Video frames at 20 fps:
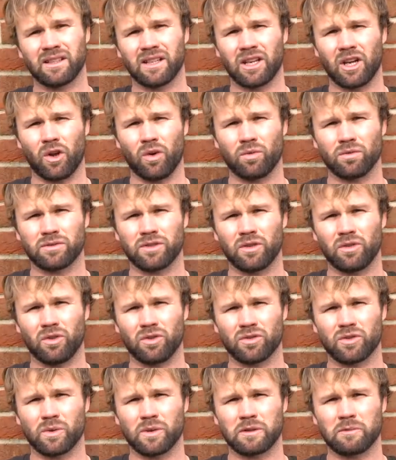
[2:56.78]
you know, also
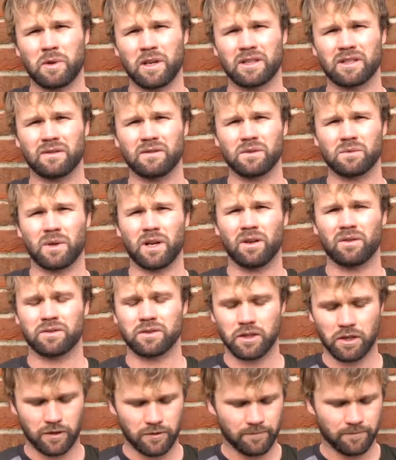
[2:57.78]
not too expensive as well.
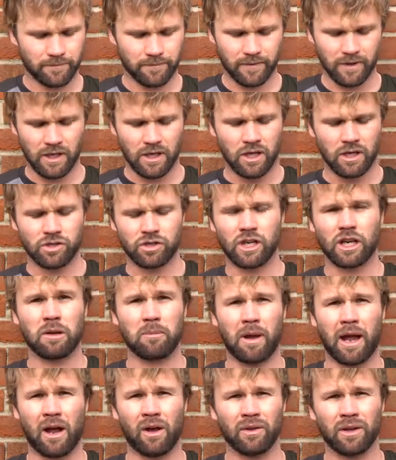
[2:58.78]
So check
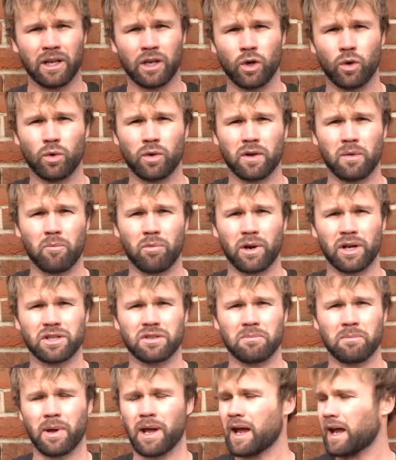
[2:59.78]
them out, they're called
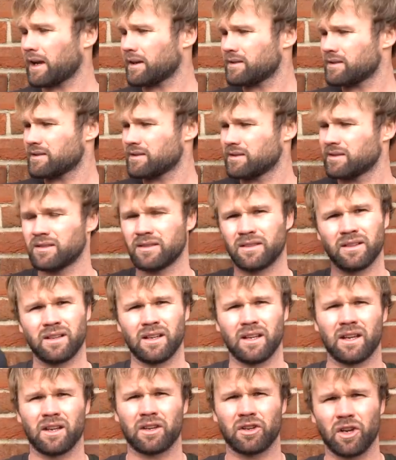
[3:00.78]
compression bags.
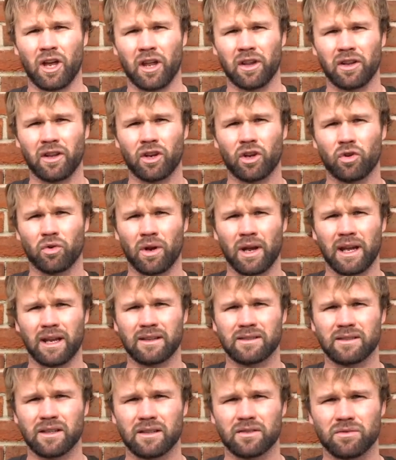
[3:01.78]
Another great
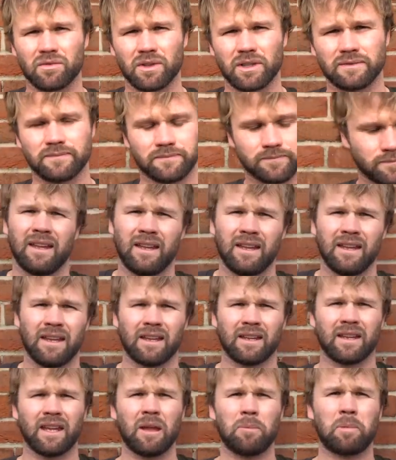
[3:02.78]
accessory.
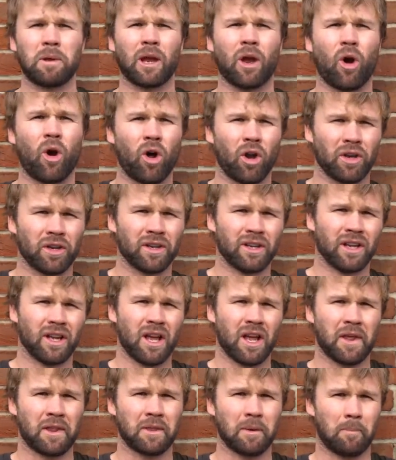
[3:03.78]
Keeping on
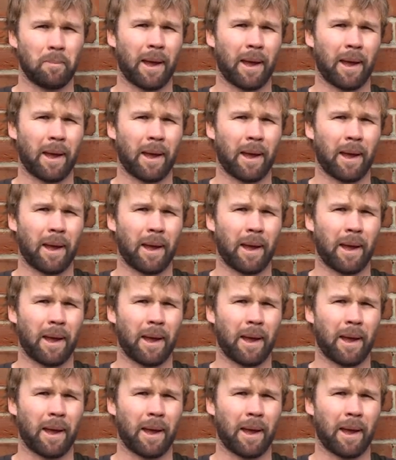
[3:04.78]
the